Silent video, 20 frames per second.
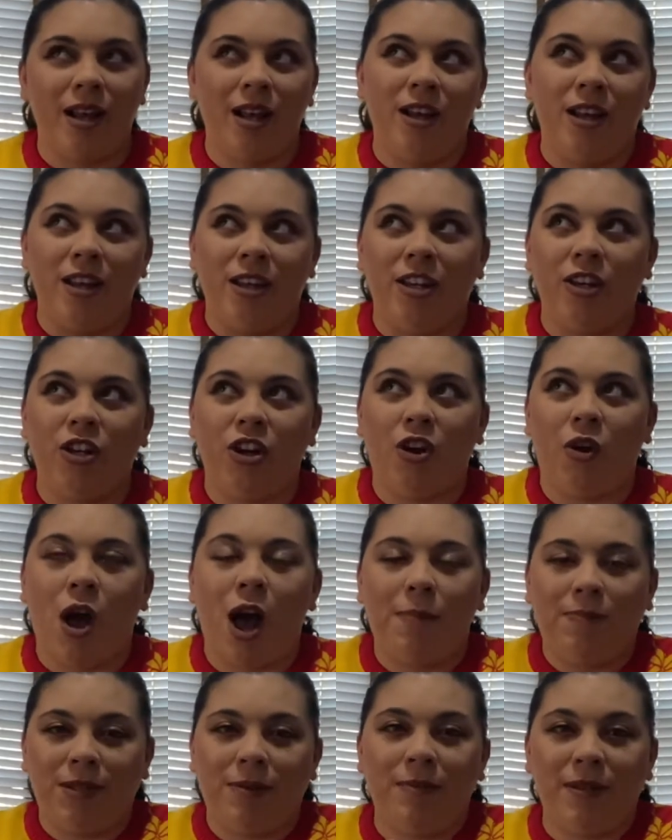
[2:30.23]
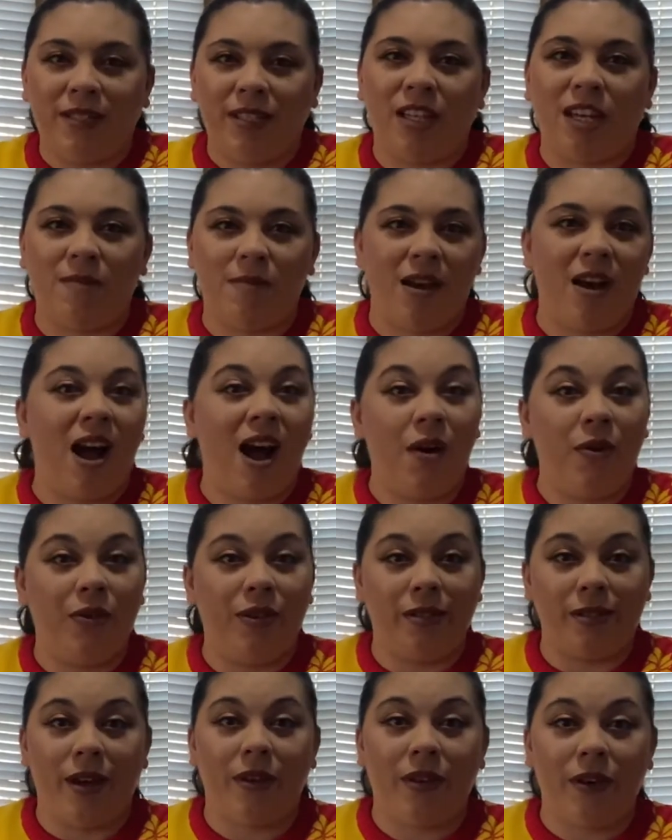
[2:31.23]
optimistic about how
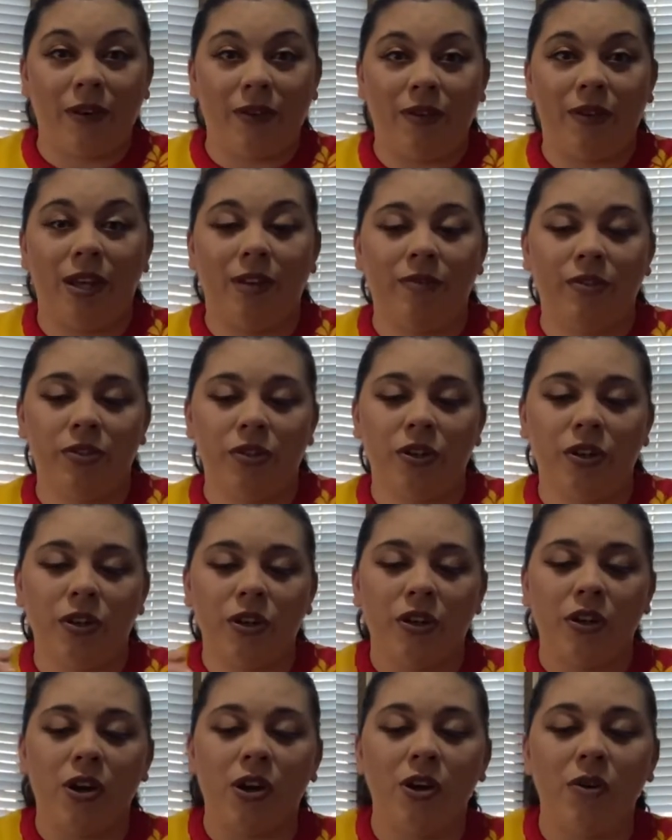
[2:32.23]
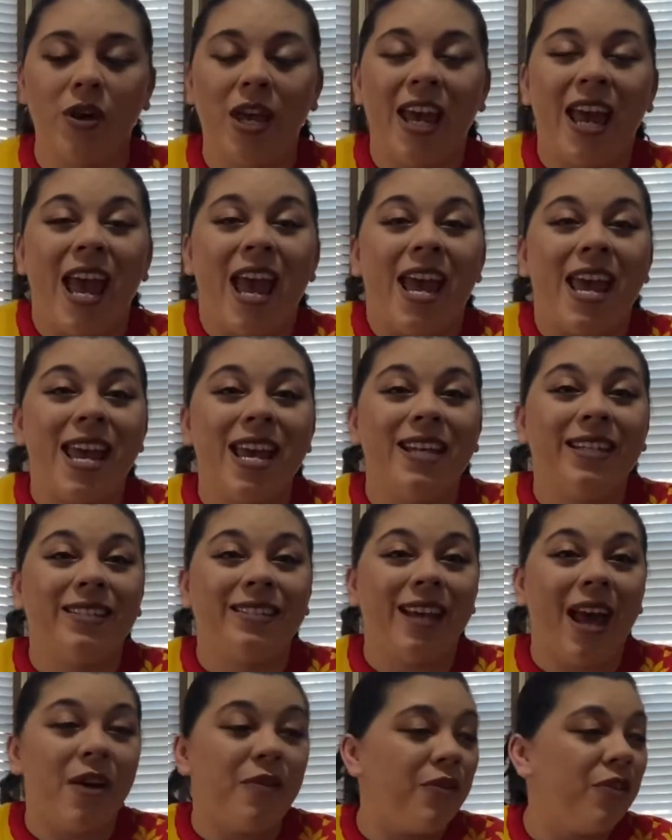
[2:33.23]
these other flavors are gonna go. It
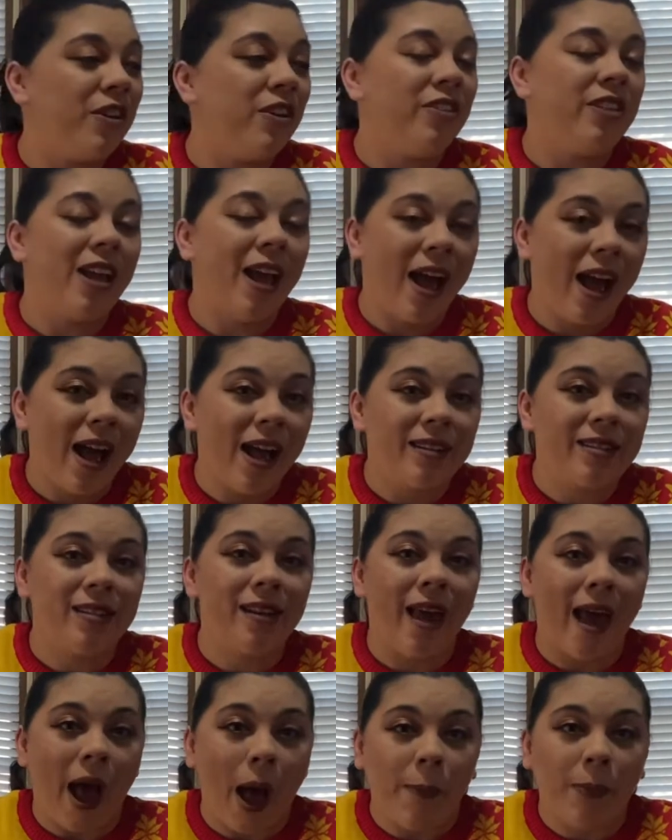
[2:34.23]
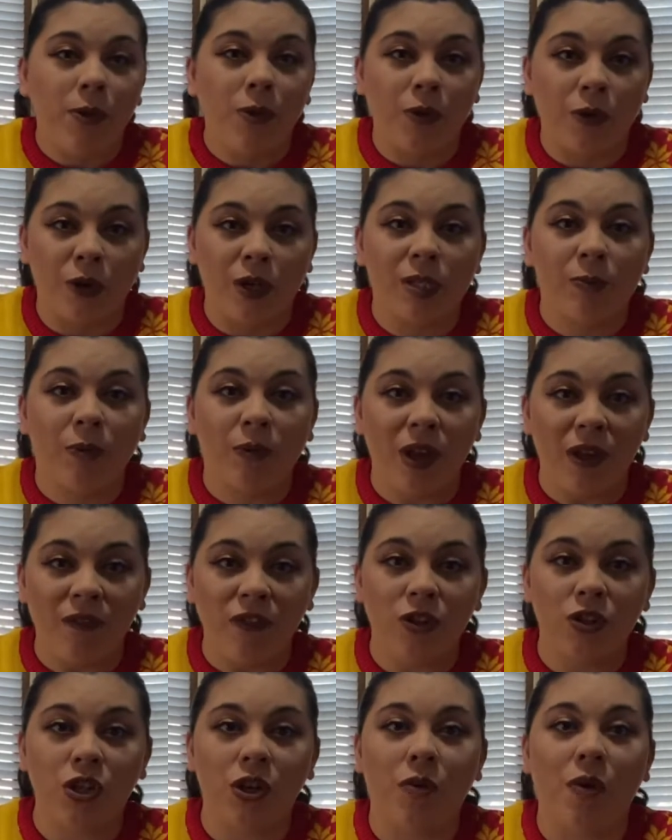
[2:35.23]
definitely has an apple crisp flavor
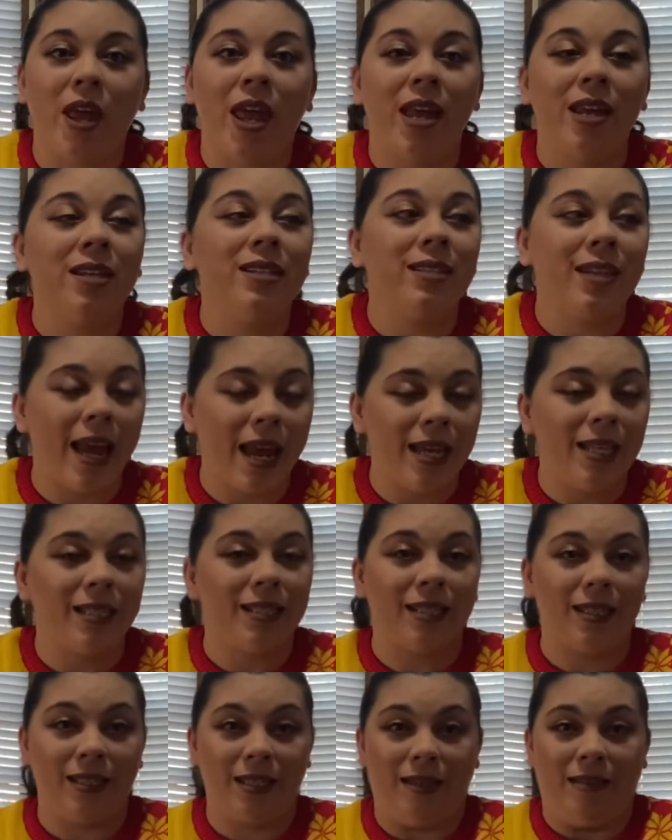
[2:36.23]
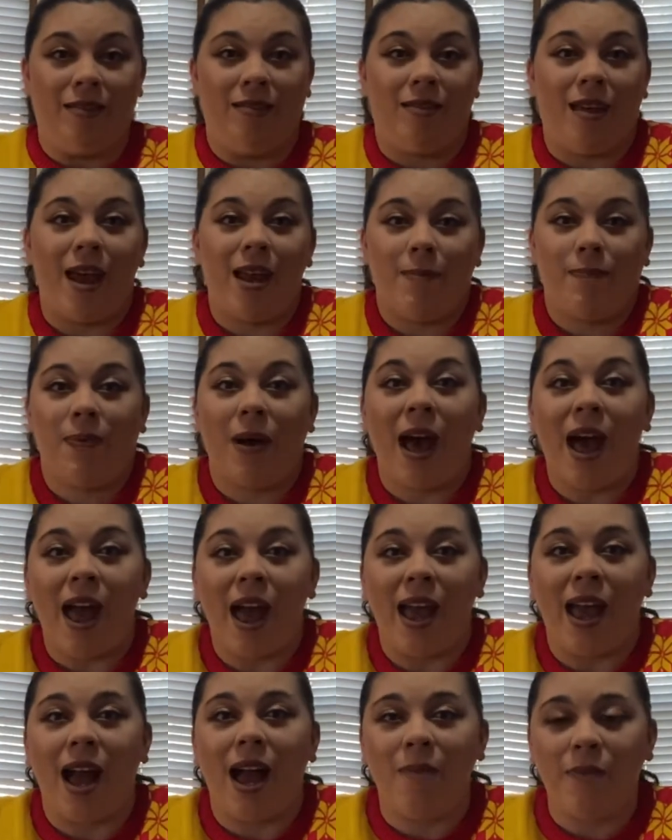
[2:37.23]
to it. It tastes like
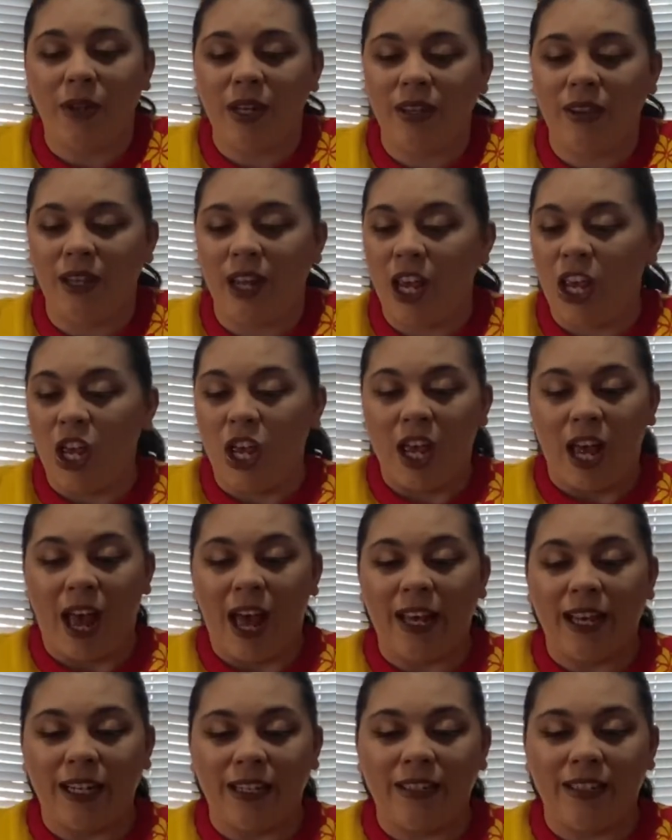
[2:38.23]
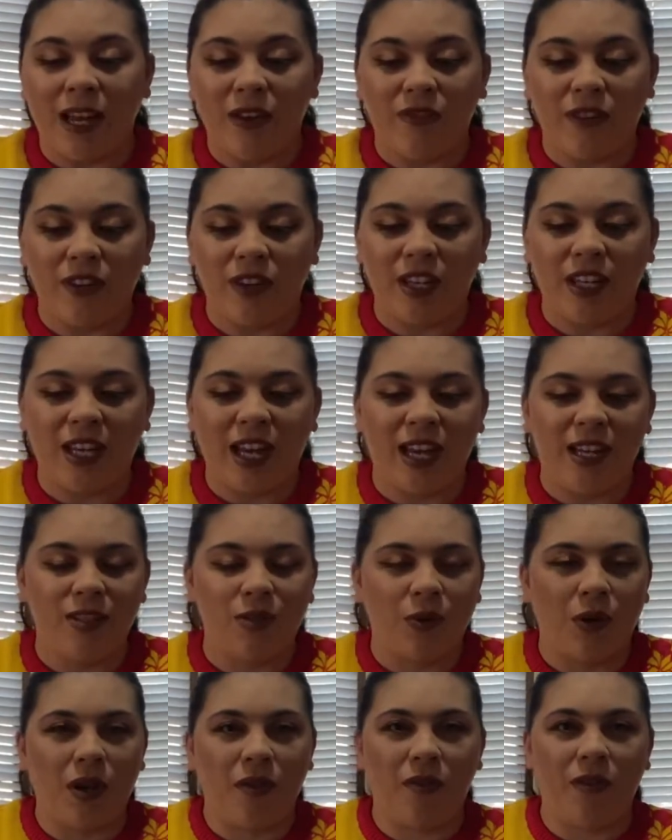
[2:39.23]
pie. I mean, I can definitely get
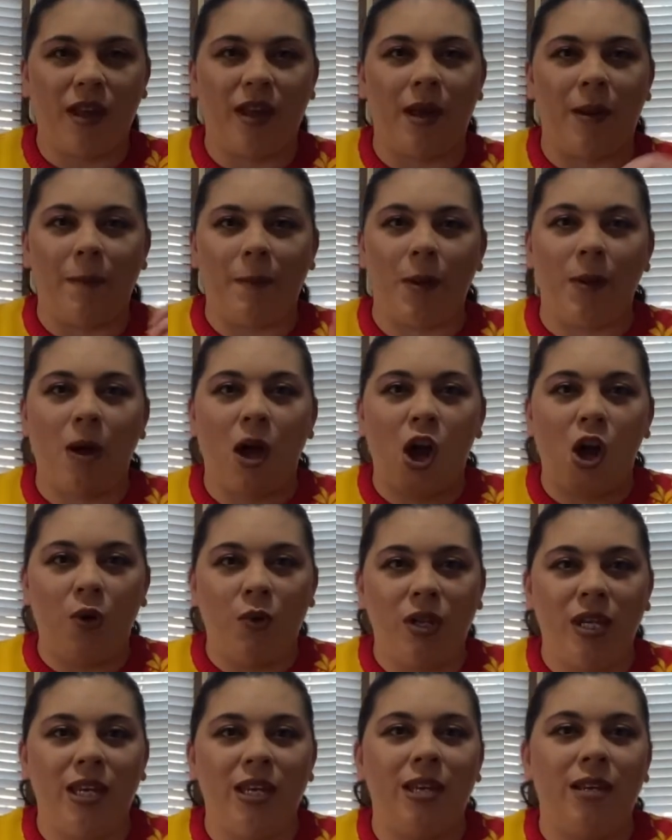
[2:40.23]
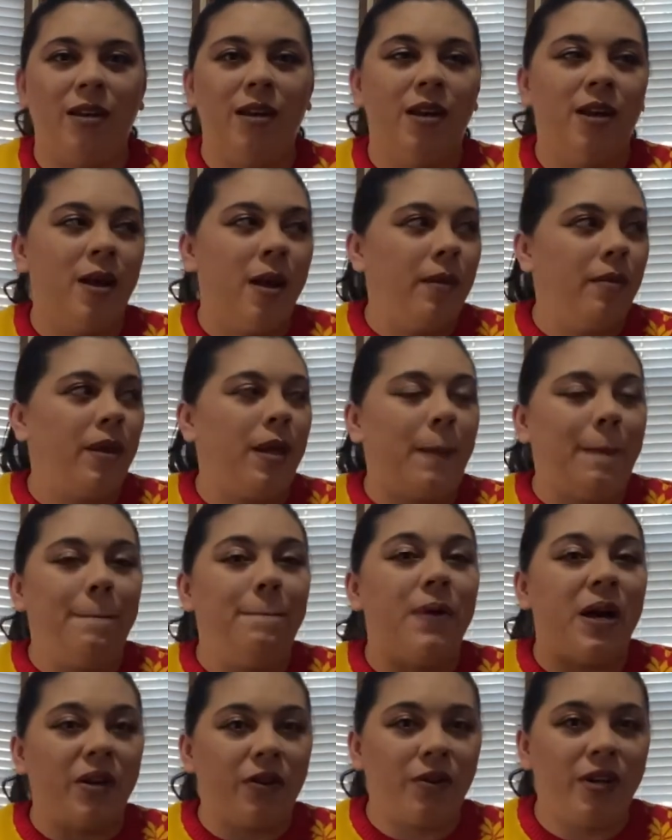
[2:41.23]
sort of like a oaty, like
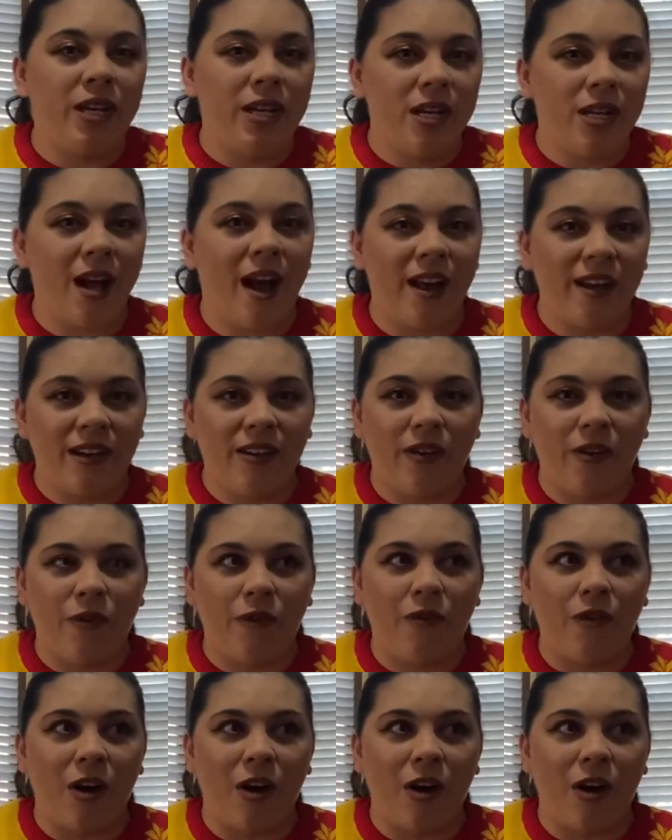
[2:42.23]
buttery kind of